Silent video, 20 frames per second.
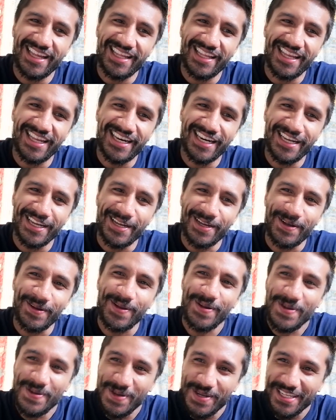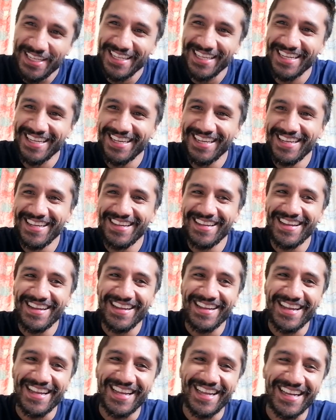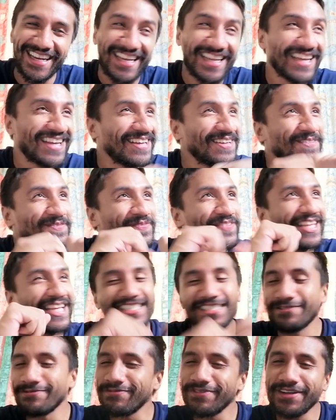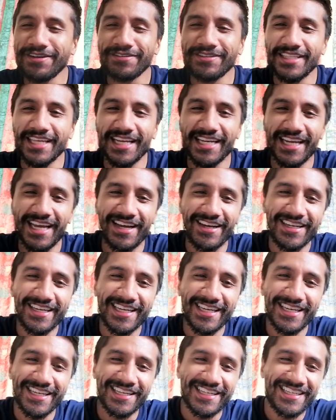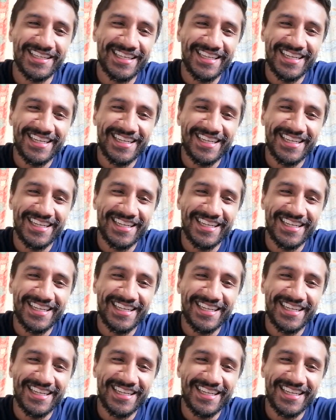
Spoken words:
And and yeah, that's a real thing out here.